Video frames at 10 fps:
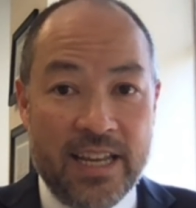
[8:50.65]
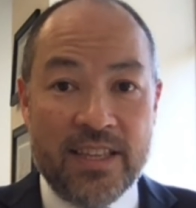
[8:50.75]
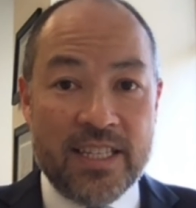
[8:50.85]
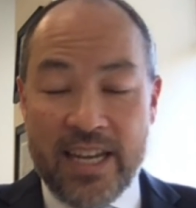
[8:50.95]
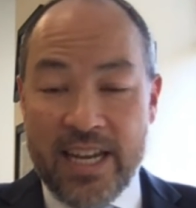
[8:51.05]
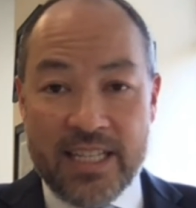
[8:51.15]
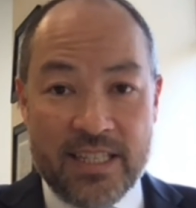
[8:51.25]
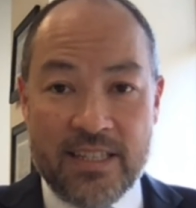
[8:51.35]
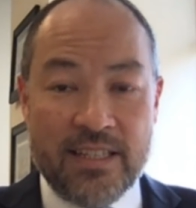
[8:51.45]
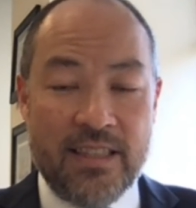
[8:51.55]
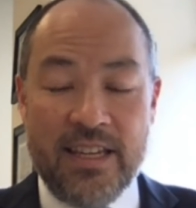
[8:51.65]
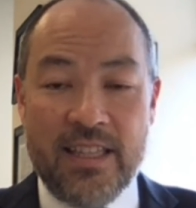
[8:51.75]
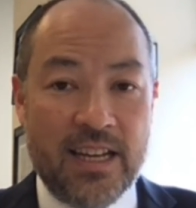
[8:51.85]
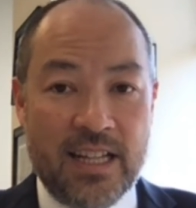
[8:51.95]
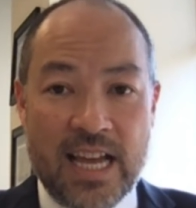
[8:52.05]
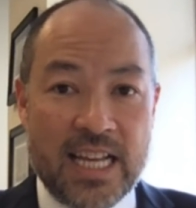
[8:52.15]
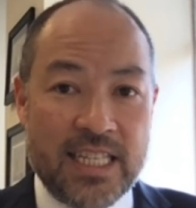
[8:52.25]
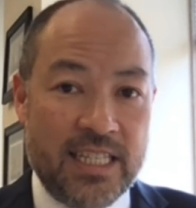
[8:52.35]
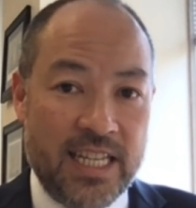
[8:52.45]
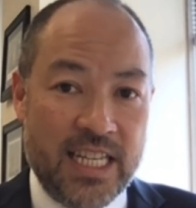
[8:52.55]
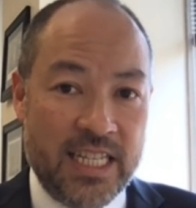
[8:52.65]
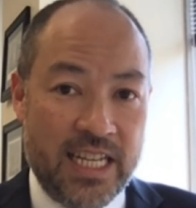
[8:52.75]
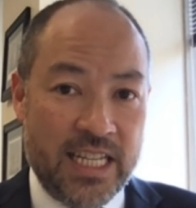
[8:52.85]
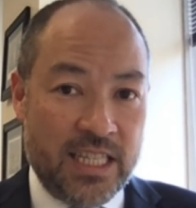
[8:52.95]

in this case, the class is easy.